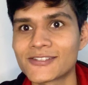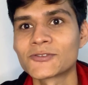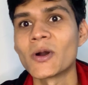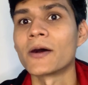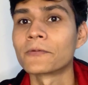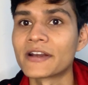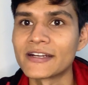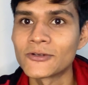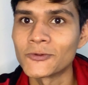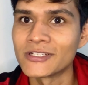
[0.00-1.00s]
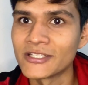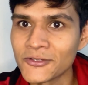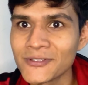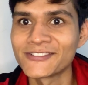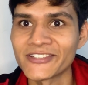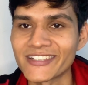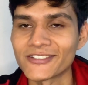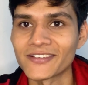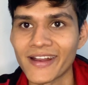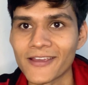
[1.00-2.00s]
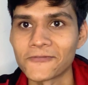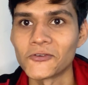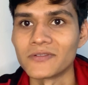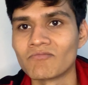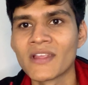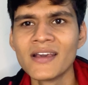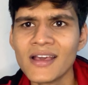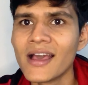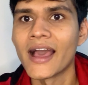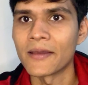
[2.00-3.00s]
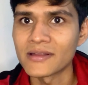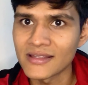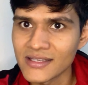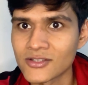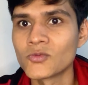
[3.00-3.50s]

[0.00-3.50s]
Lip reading: to upgrade to a newer generation iPhone. I mean, yes, you